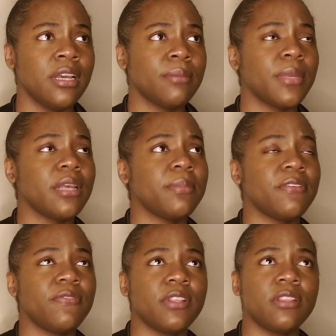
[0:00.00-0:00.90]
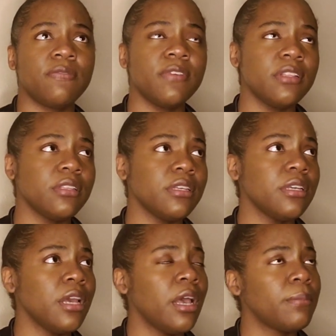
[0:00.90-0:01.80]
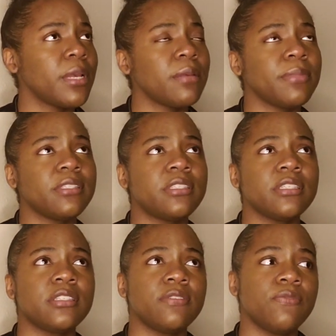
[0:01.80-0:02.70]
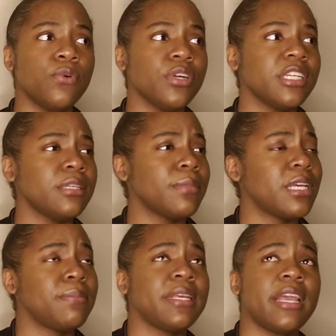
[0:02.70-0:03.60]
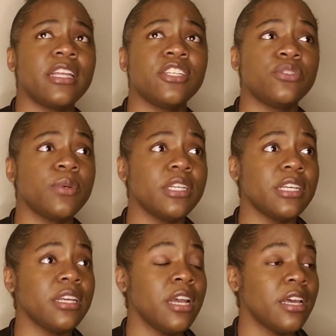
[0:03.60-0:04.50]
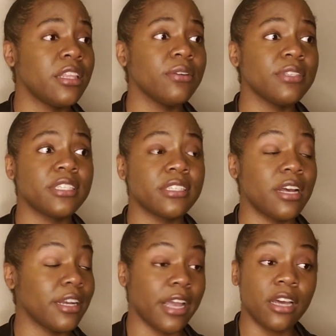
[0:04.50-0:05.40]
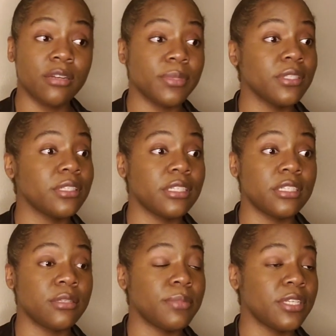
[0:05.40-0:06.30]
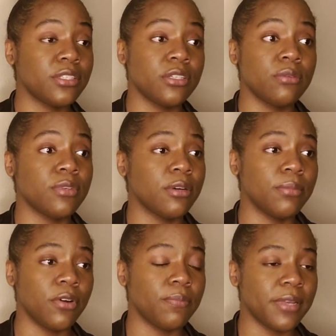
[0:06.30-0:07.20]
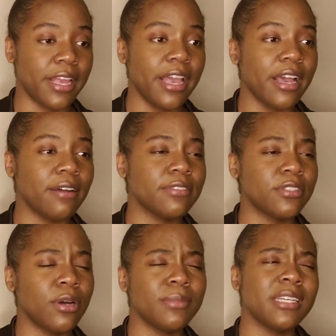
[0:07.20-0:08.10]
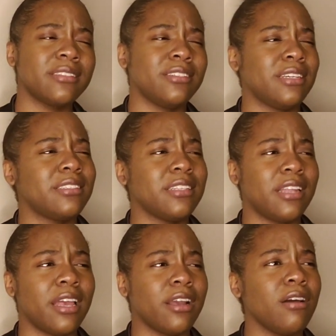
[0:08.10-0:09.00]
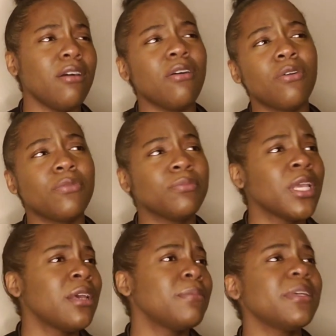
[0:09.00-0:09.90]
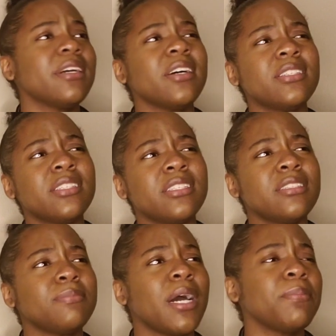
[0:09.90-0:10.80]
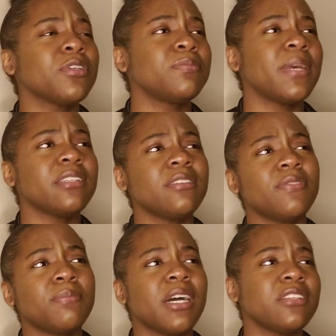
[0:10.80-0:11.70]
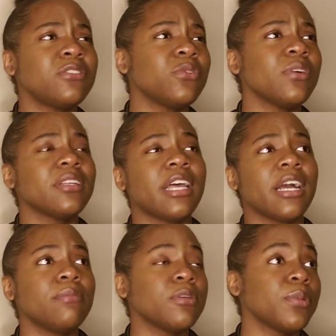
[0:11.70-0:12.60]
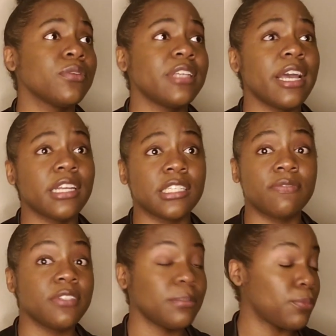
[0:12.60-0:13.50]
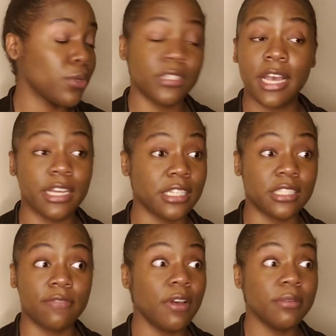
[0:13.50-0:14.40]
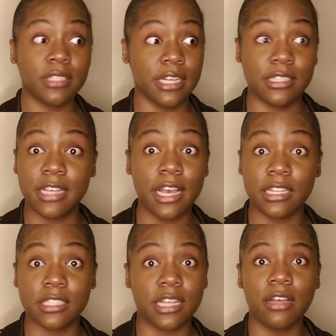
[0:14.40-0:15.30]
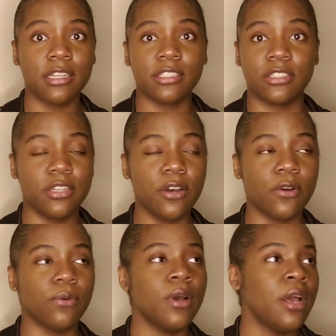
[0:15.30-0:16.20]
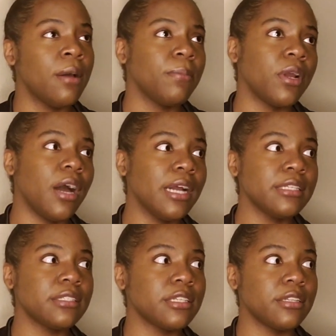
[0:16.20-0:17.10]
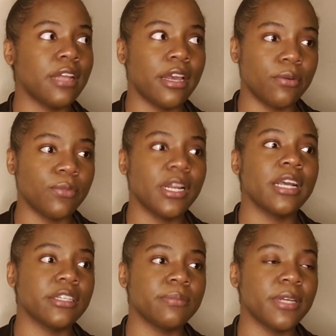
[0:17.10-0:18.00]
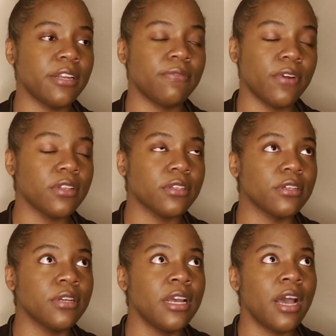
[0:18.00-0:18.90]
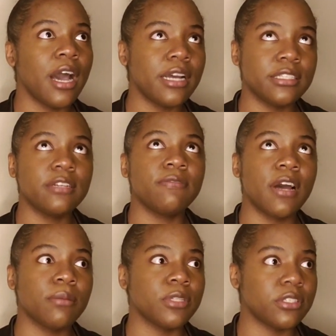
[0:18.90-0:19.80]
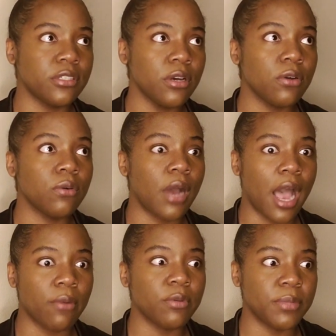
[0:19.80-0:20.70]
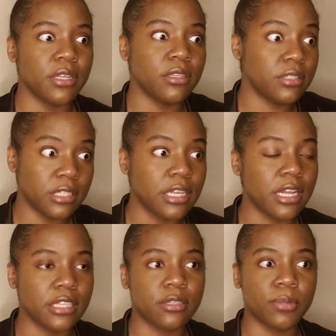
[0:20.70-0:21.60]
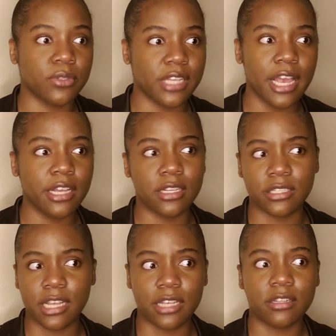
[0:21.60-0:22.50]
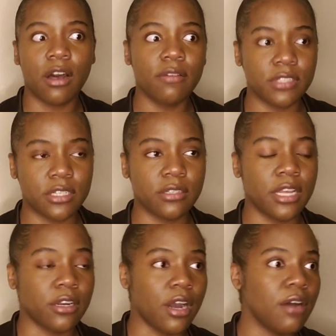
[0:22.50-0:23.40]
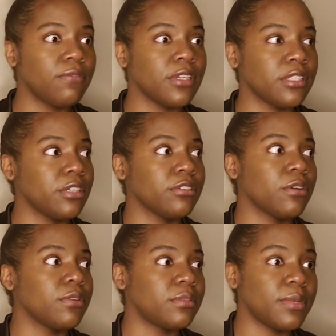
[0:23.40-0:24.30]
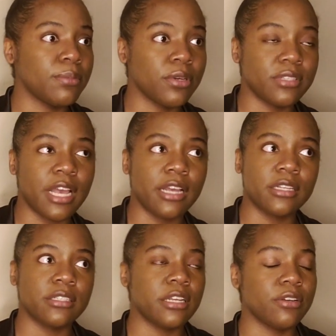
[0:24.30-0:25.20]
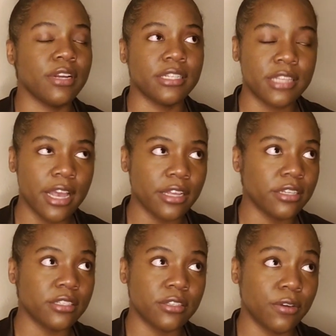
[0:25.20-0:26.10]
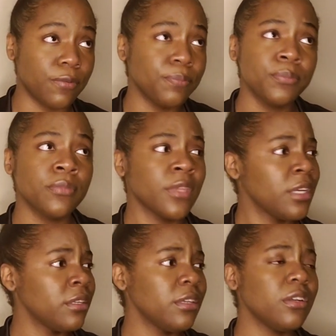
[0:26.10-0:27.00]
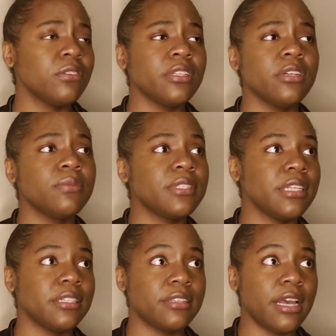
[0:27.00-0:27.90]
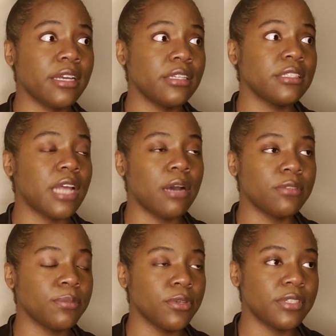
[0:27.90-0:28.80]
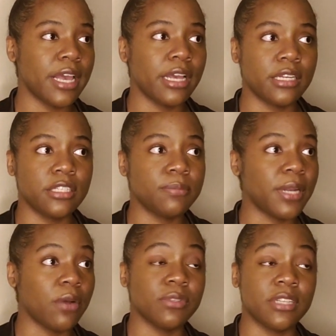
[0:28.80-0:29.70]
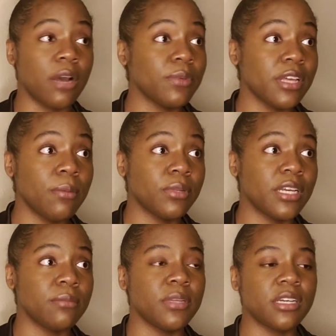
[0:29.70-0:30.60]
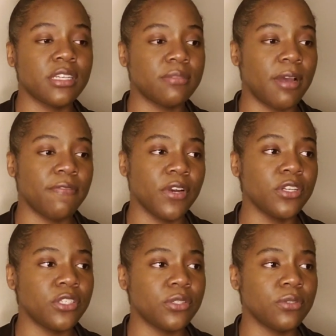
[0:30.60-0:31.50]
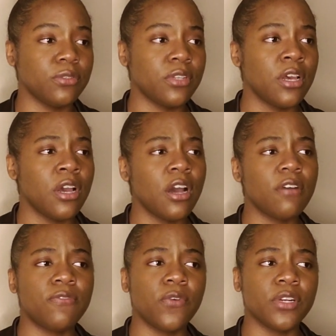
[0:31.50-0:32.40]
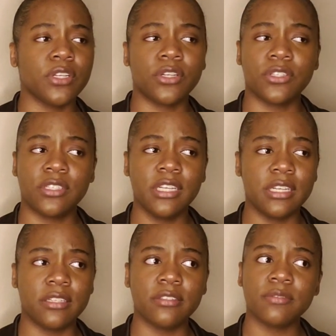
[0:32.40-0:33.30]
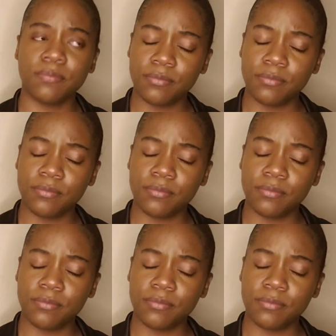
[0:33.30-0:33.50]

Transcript: May it be 50-50, may it be 60-40, may it be 80-20. There is an accountability to be assumed on both behalves. So I'm not suggesting like, oh, because this is my perspective and my story, like I'm the protagonist. If I was the antagonist, I'd let you know. But honestly, like when I explain it further, identifiably so, I would be seen as the protagonist, as often in conflict, there's going to be a protagonist and or antagonist. So, you know, Leo was the antagonist, I was the protagonist, but I was not without blame because my virtues afforded her sins.